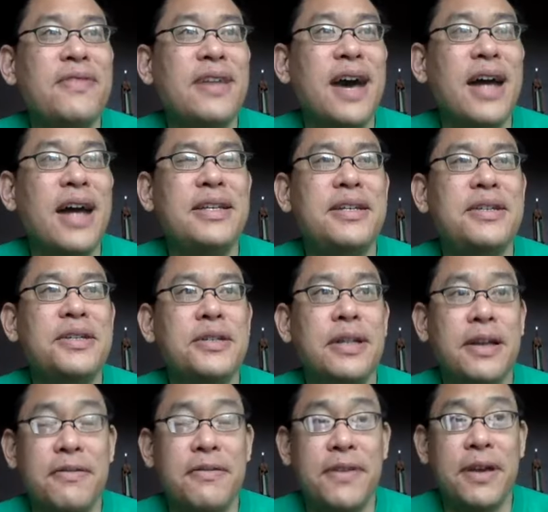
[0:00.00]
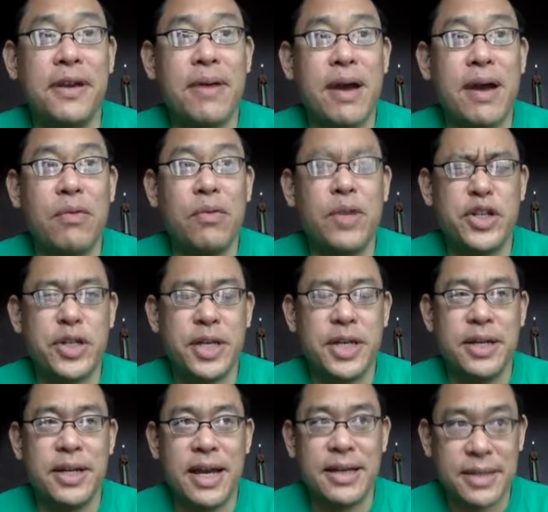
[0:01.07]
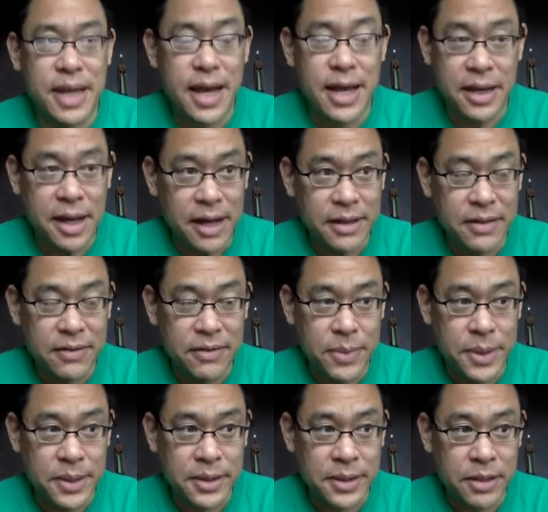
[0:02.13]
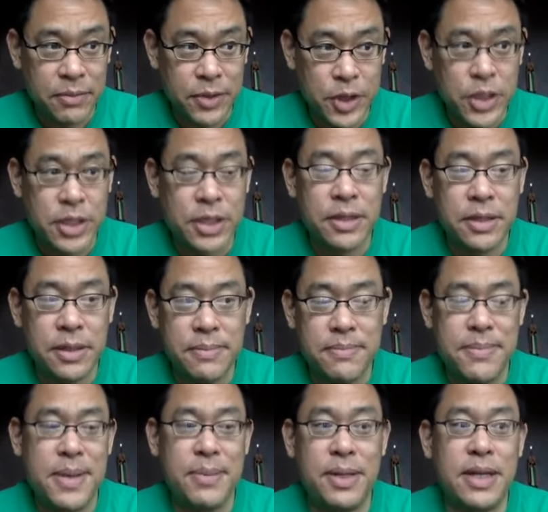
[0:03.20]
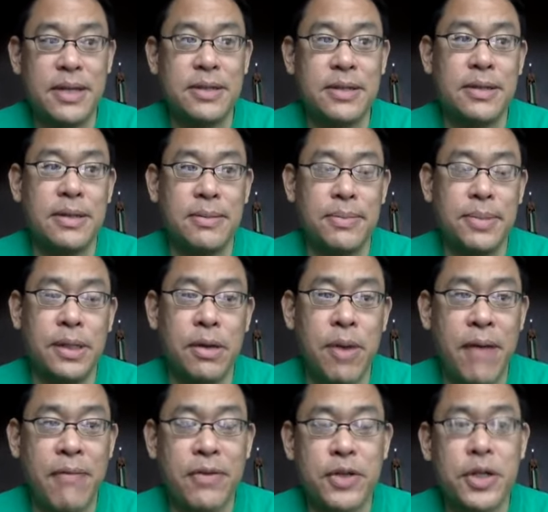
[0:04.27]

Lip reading: the idea is to like figure out which kid has high cognitive ability and which kid maybe has below average